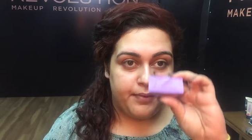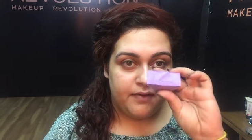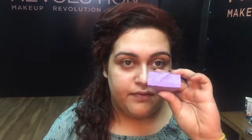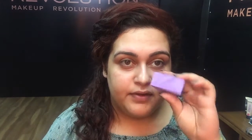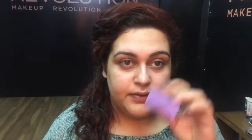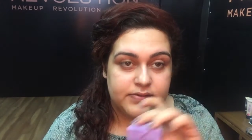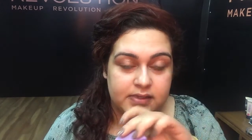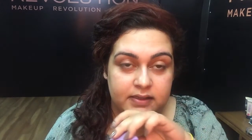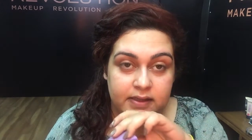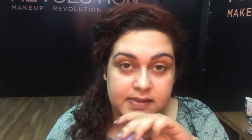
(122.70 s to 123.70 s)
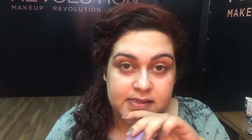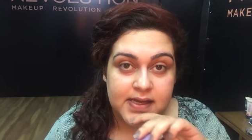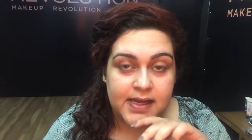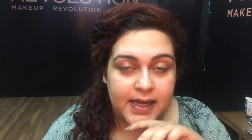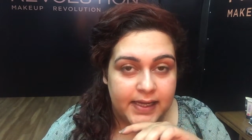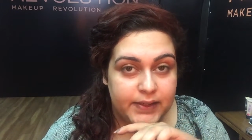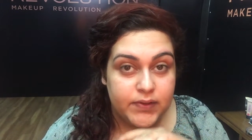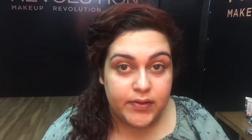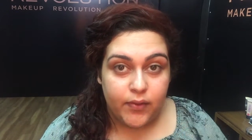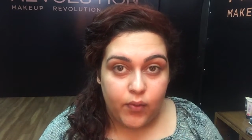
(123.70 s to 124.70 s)
prefer using this, and
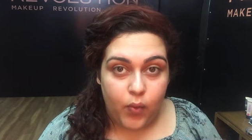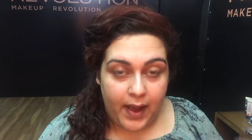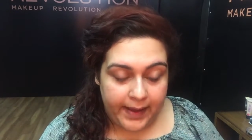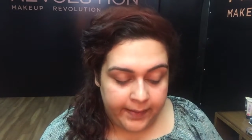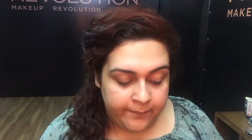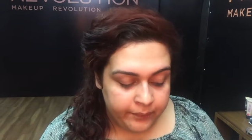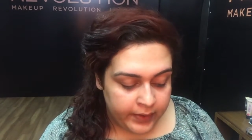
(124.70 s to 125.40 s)
you'll know why.